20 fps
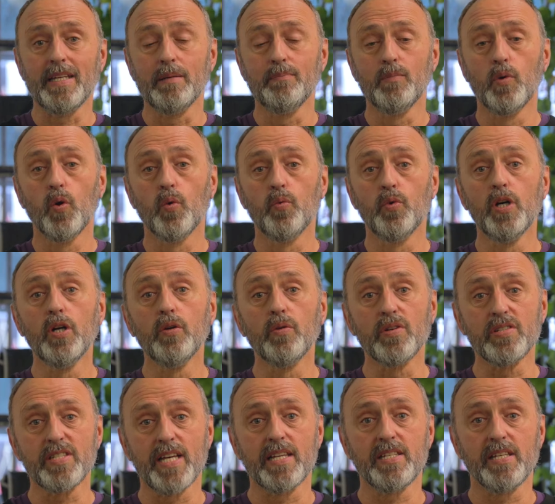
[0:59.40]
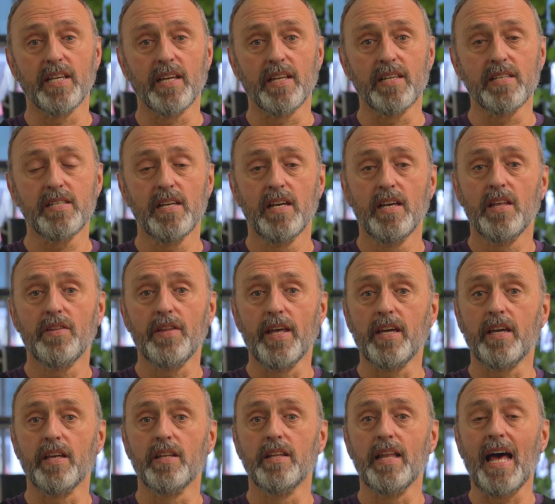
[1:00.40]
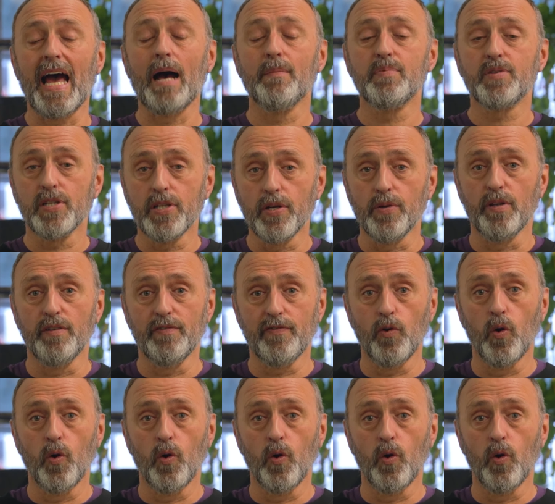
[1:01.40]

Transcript: and in more rural settings, they can absolutely